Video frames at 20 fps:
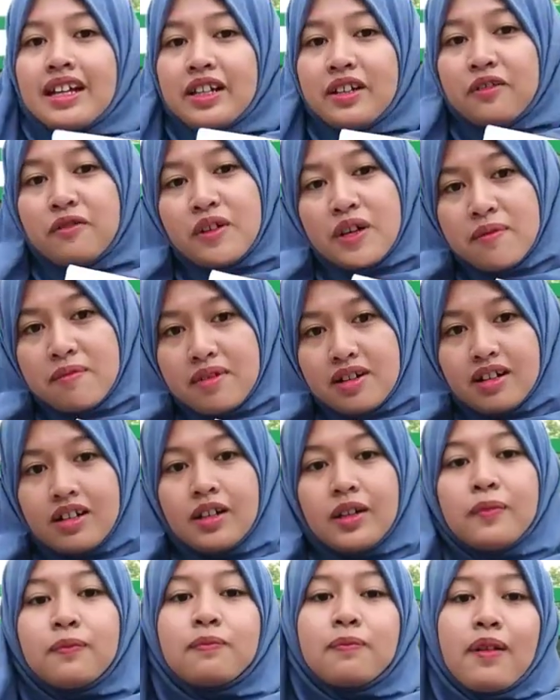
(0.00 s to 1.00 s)
The
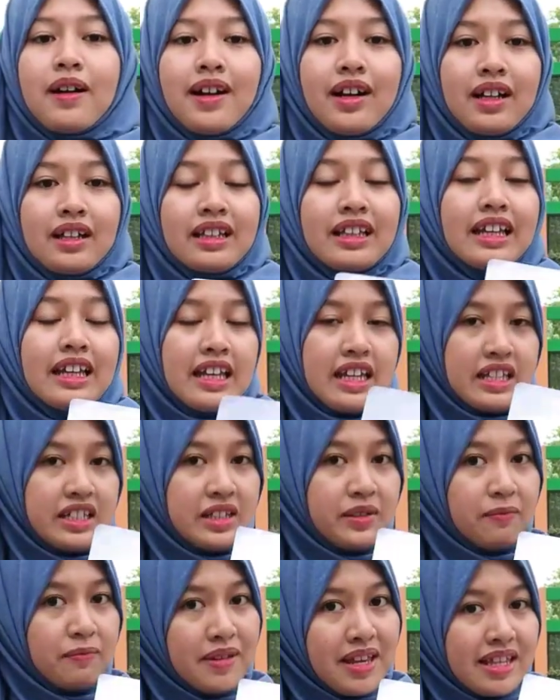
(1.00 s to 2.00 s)
female part is
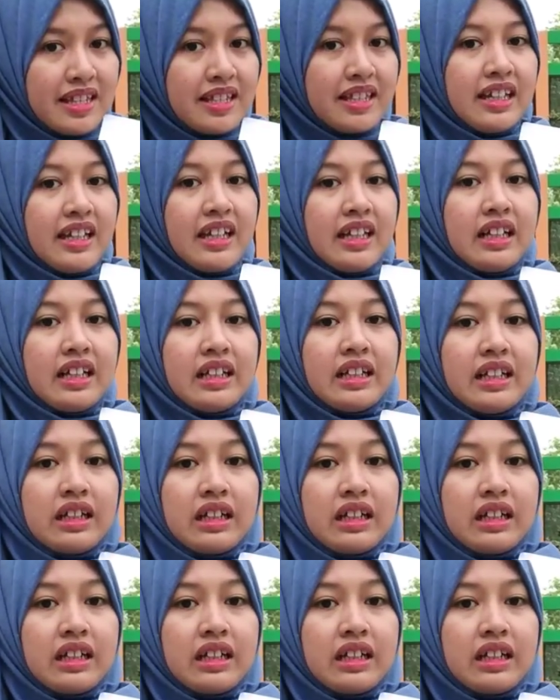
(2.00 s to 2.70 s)
pistil.